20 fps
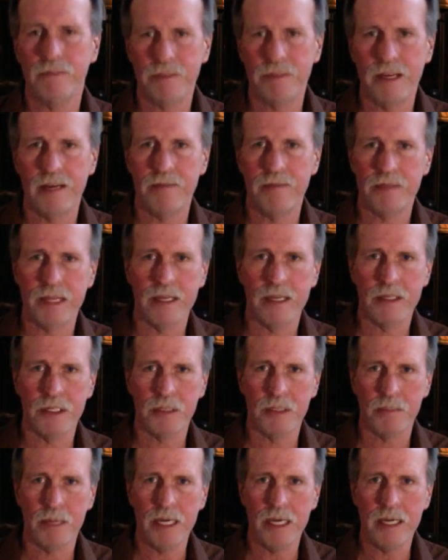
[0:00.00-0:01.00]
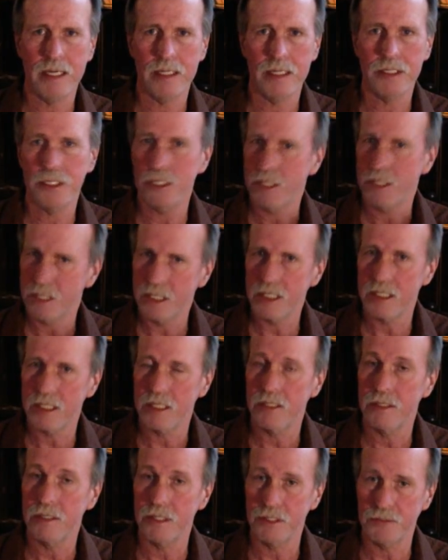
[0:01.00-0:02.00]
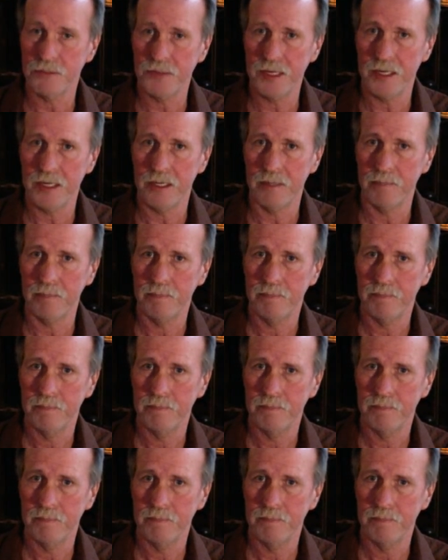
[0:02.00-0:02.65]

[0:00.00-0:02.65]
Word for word: 5,000 miles, it's still a sphere.